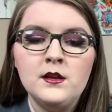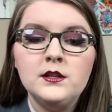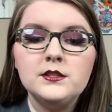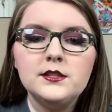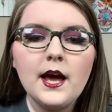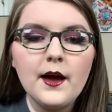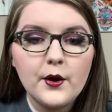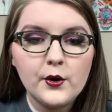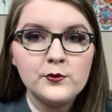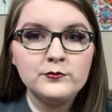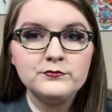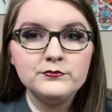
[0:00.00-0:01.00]

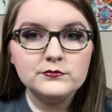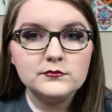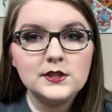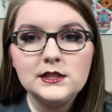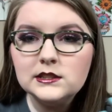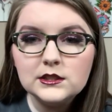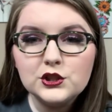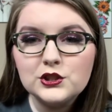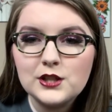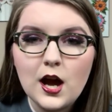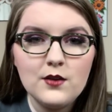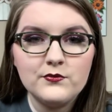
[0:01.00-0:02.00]
So, this is just
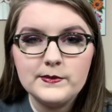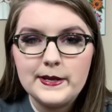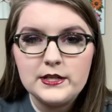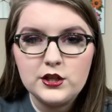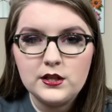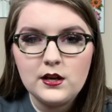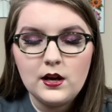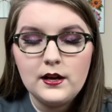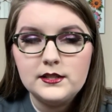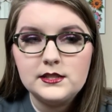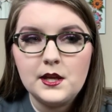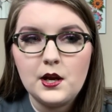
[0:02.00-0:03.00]
confirmation to
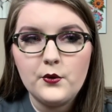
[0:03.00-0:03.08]
us that,